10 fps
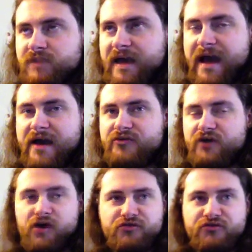has
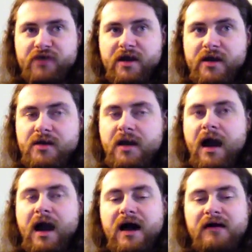I'll say,
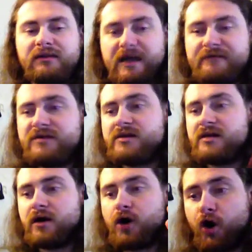
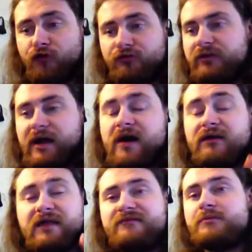eleven over
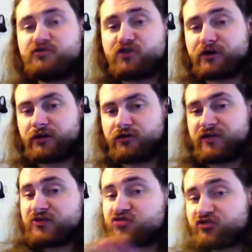eleven materials.
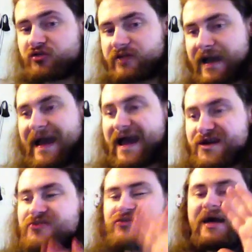Let's just say that
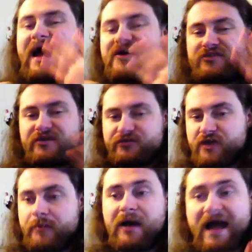as as an
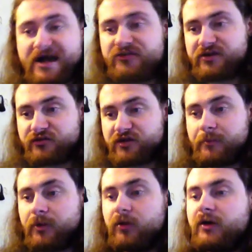example, as an
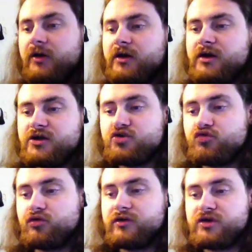example,
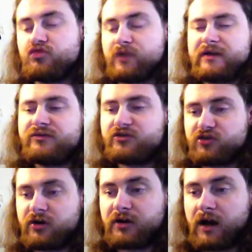you you rank this
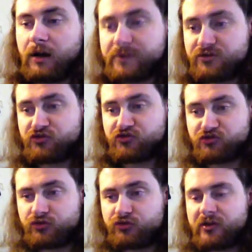card up into
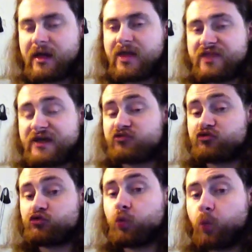Zeus. That's
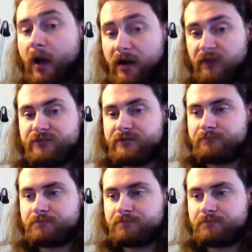twelve